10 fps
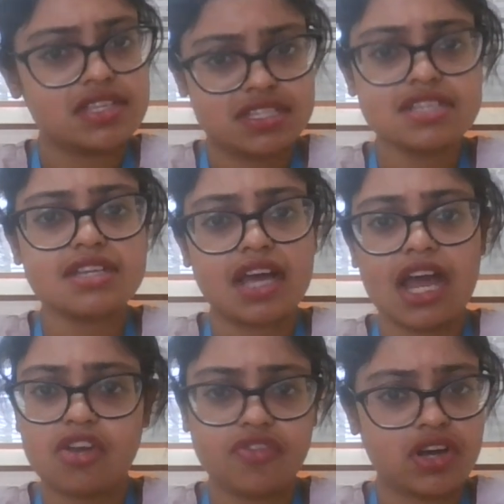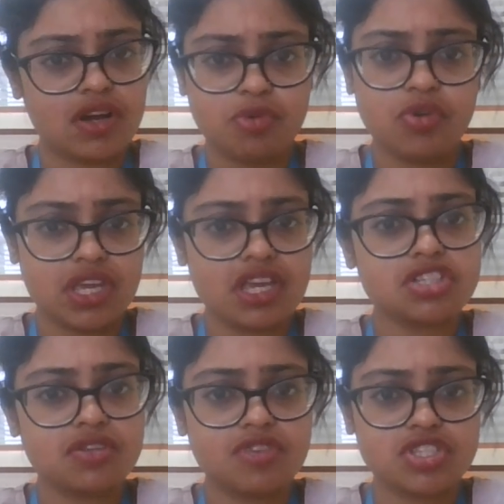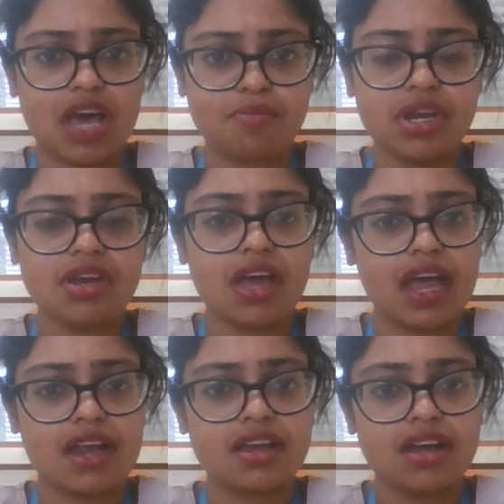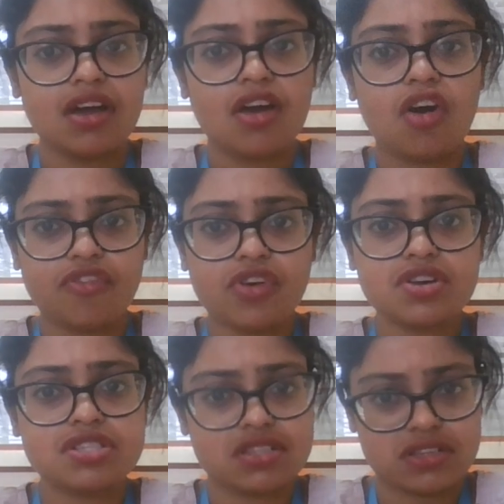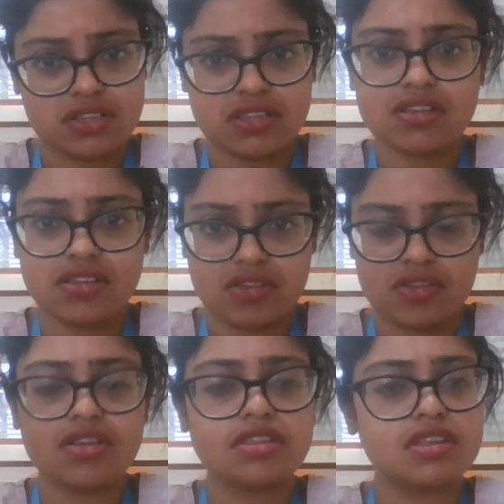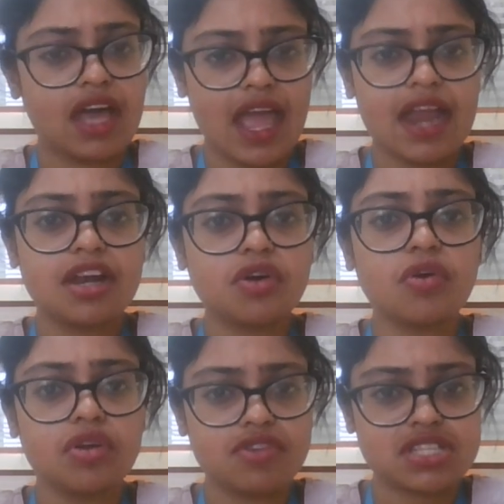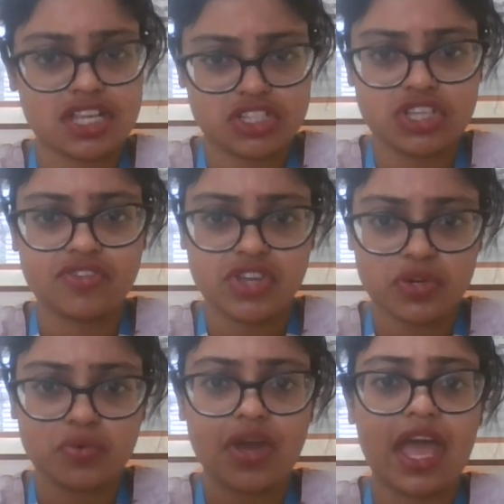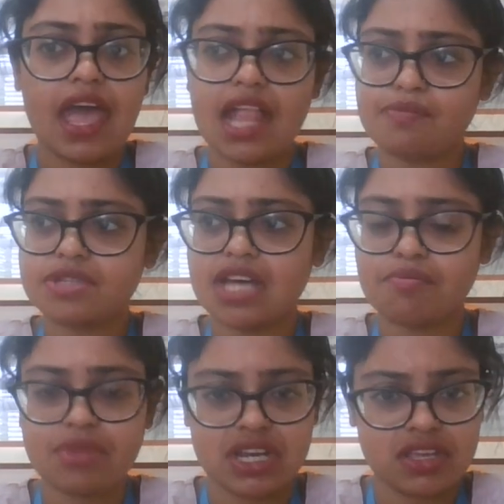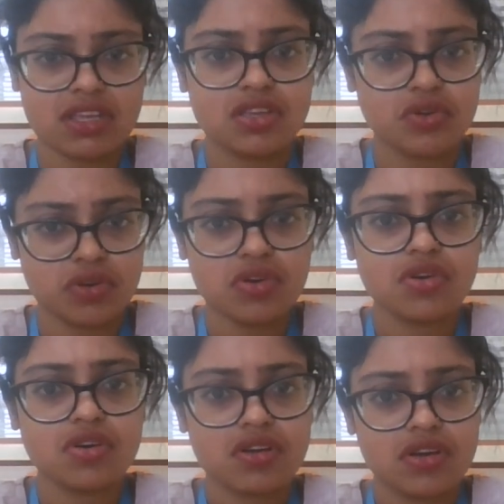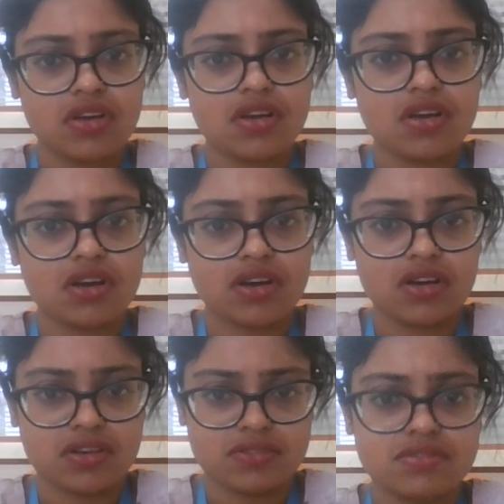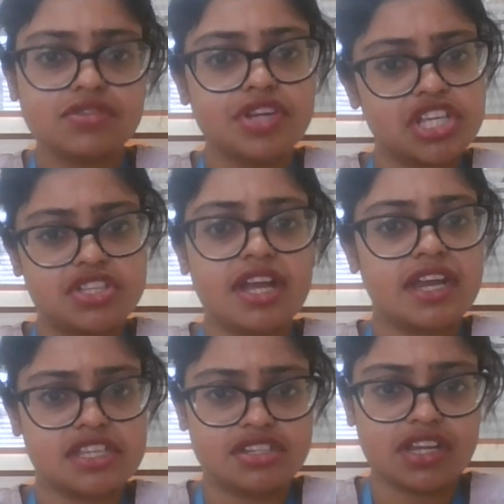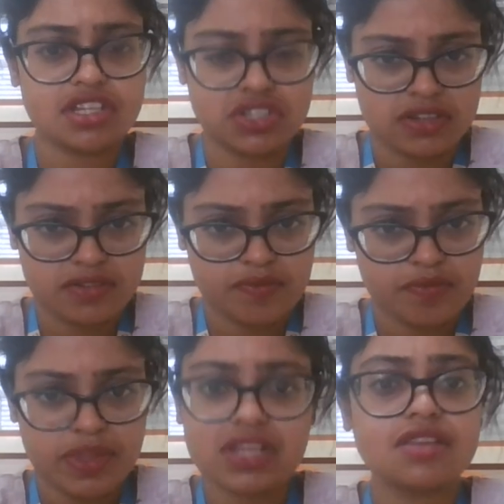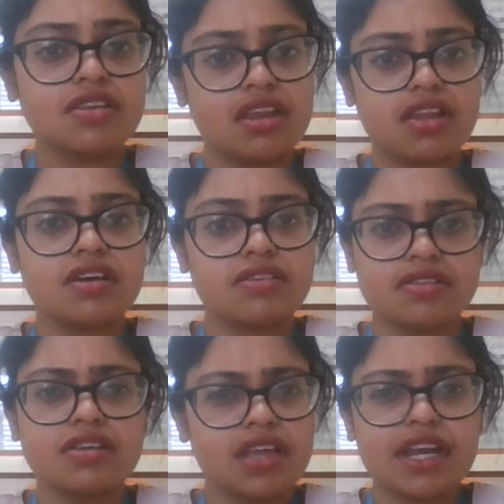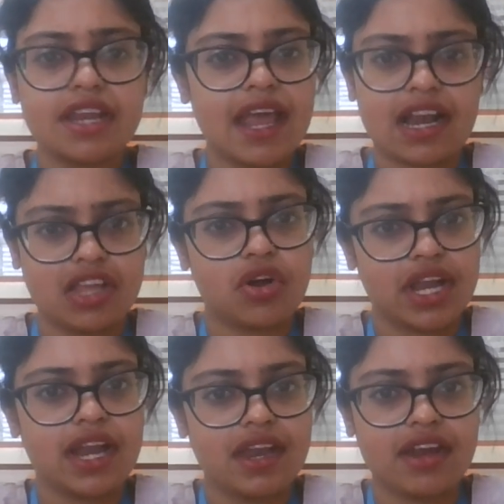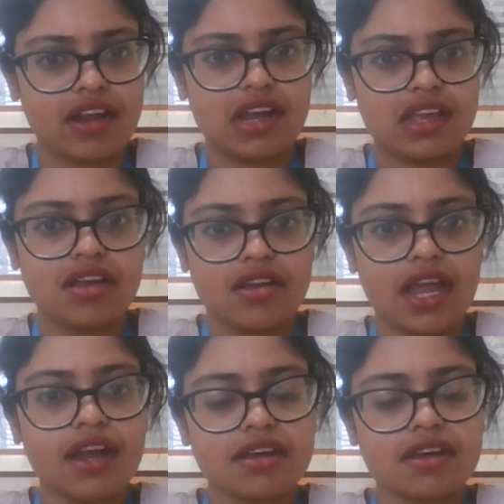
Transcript: This is a kind of a communication which happened, and of course, the end goal was achieved. You help somebody, uh, reach their destination in directly or indirectly, right?